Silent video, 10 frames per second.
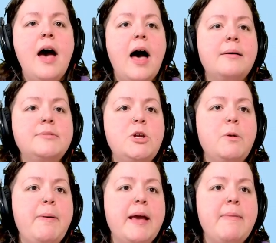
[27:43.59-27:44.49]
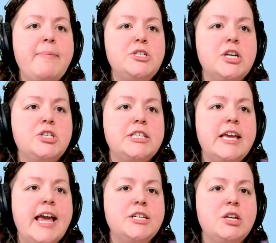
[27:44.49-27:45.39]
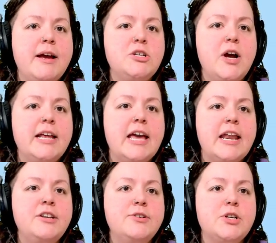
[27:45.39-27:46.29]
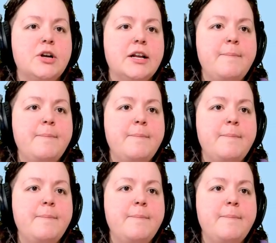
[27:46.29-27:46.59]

Um, super big. Maybe she, just in case she might try to get induced early.